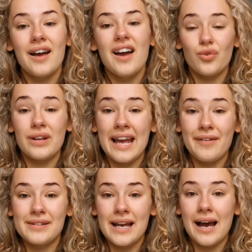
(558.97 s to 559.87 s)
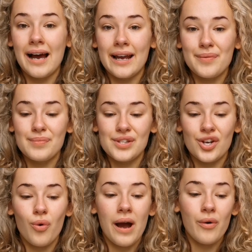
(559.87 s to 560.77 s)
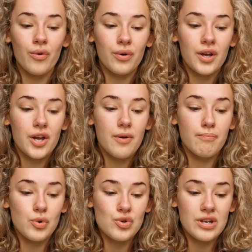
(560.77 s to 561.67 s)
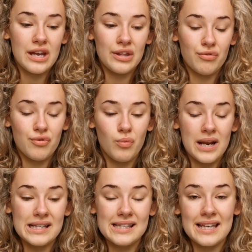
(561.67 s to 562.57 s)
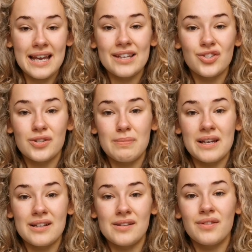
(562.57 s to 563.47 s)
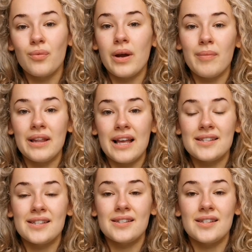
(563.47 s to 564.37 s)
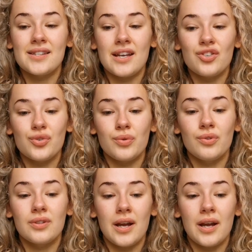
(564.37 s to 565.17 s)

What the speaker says: I don't really have time to go out Monday through Wednesday just because of the way my lessons are scheduled.